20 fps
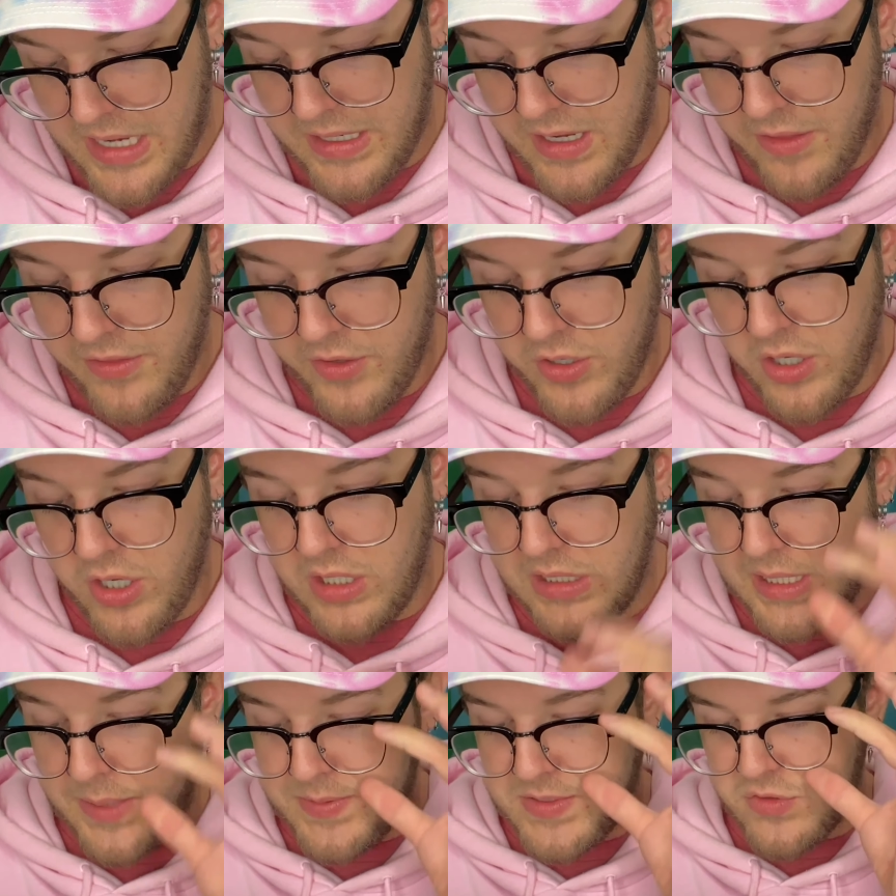another
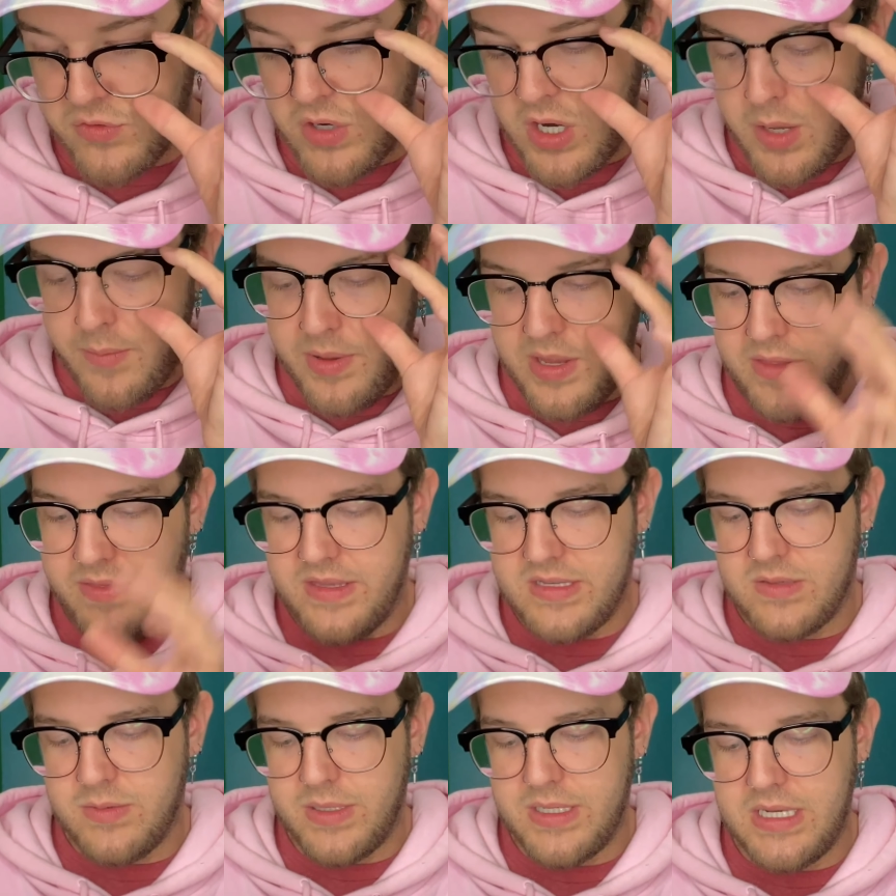lip scrub.
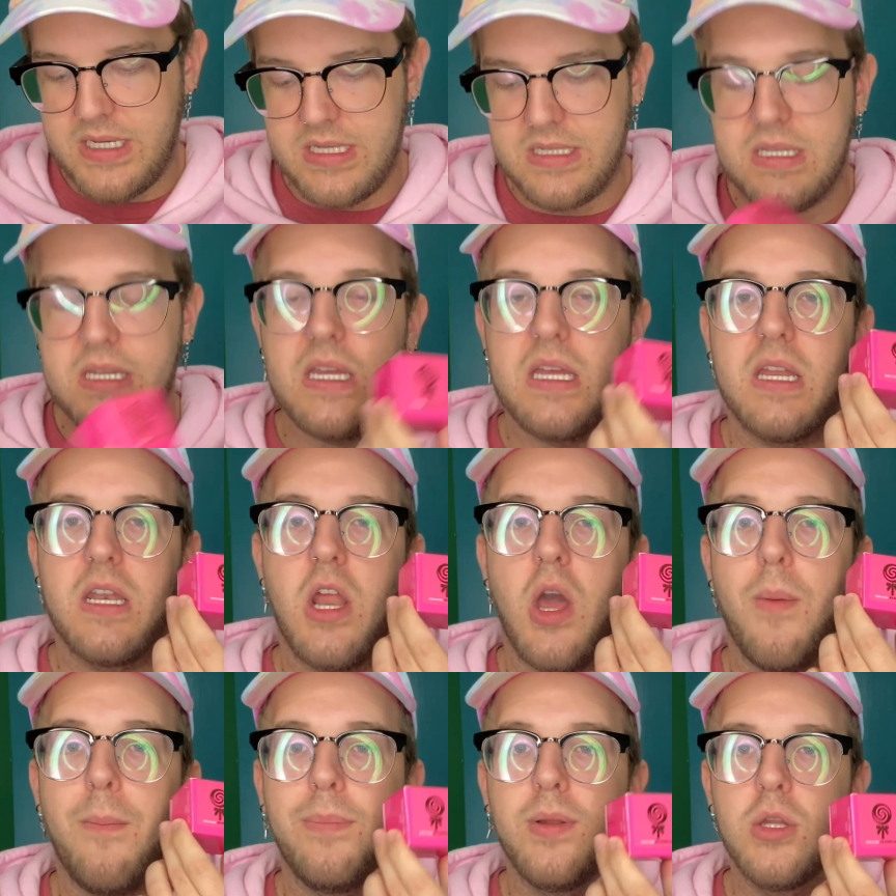This one is in
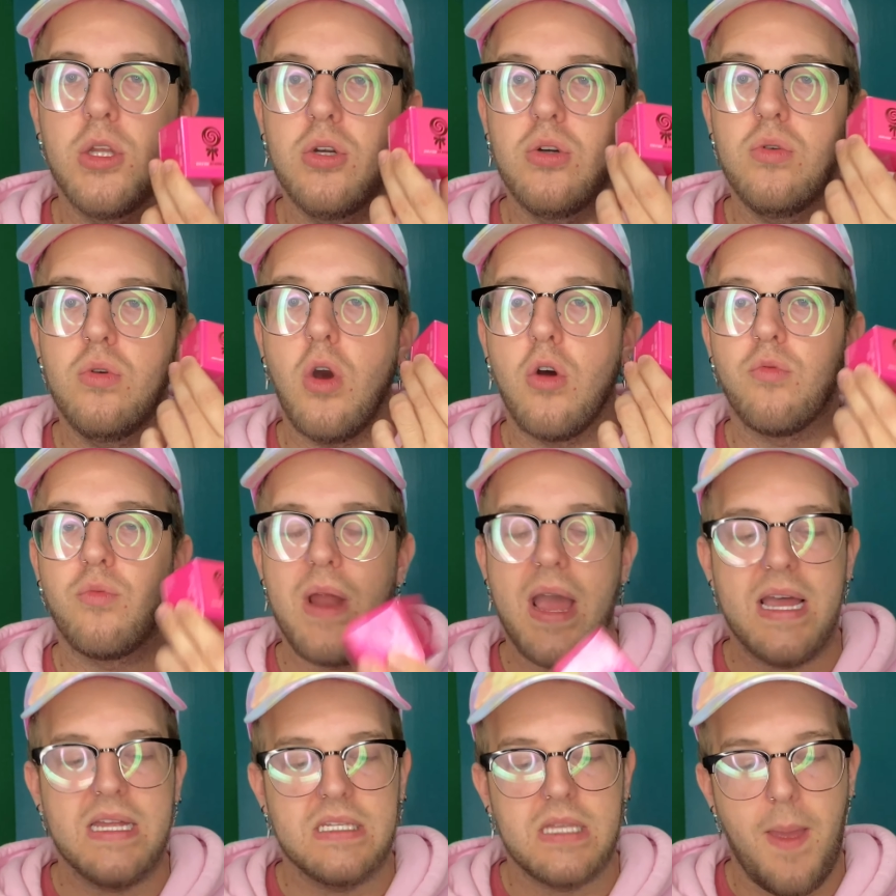Blue
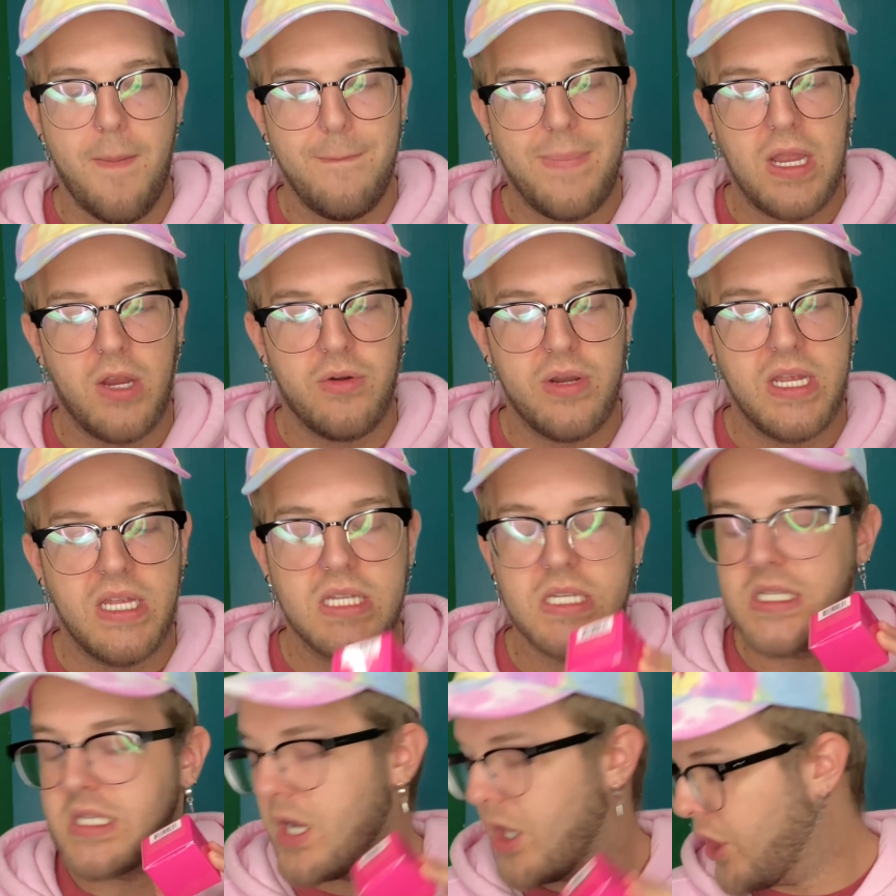Raspberry
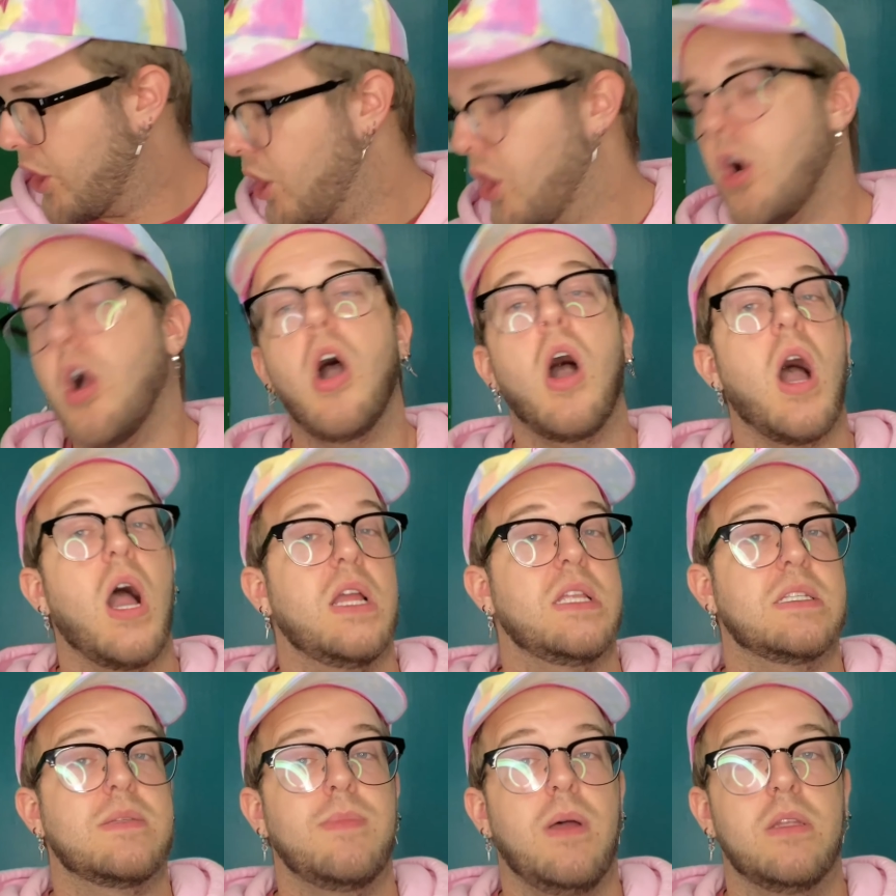Sucker. I
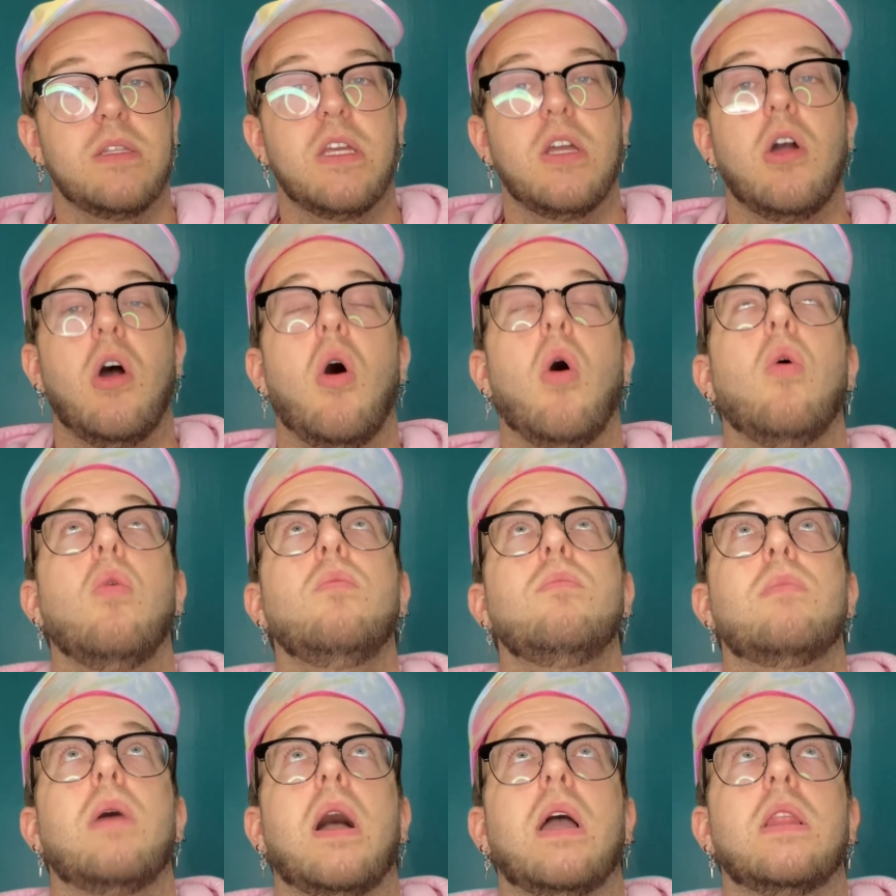smelled it. Oh
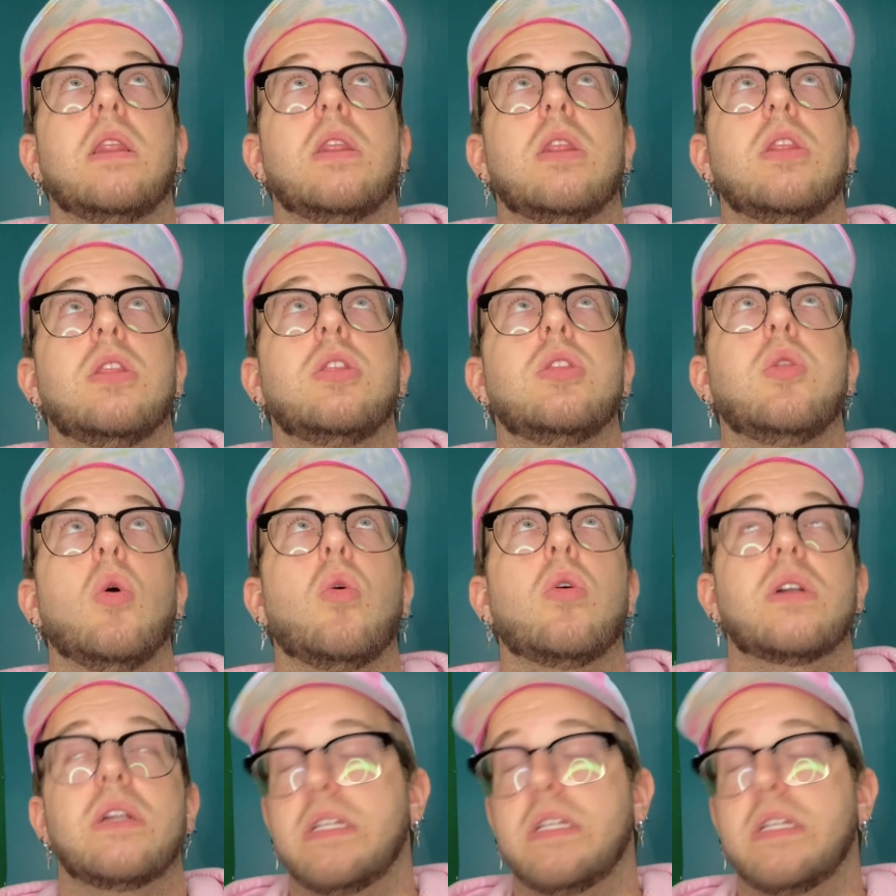my Lord,